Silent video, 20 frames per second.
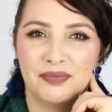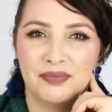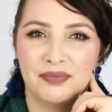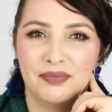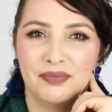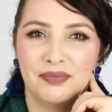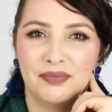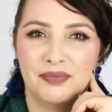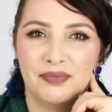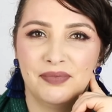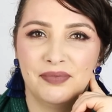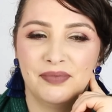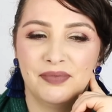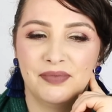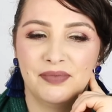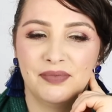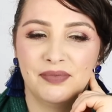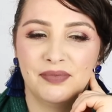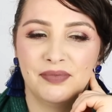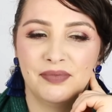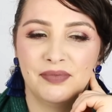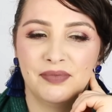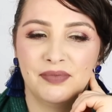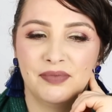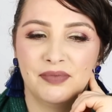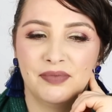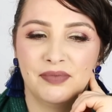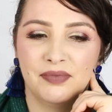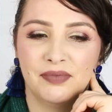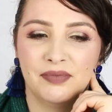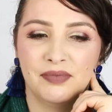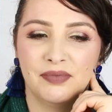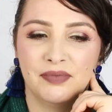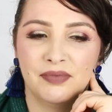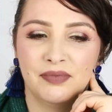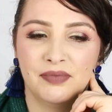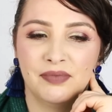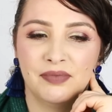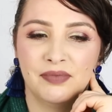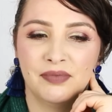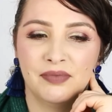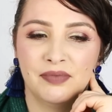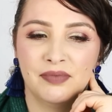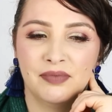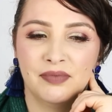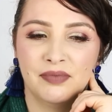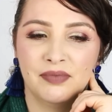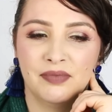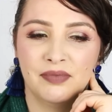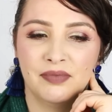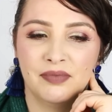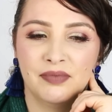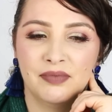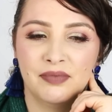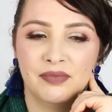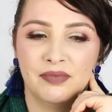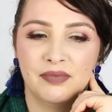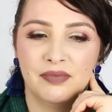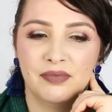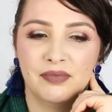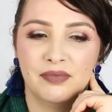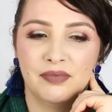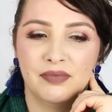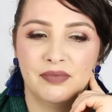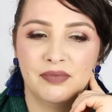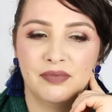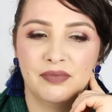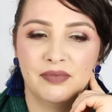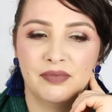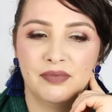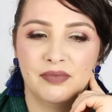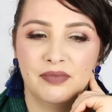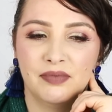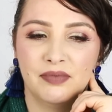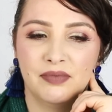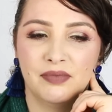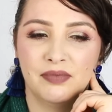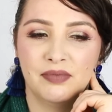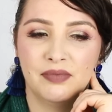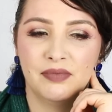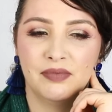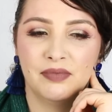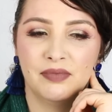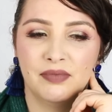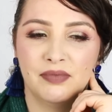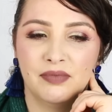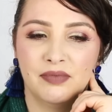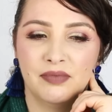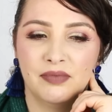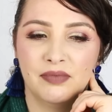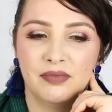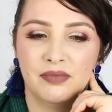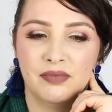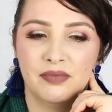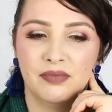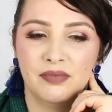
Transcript: (silent)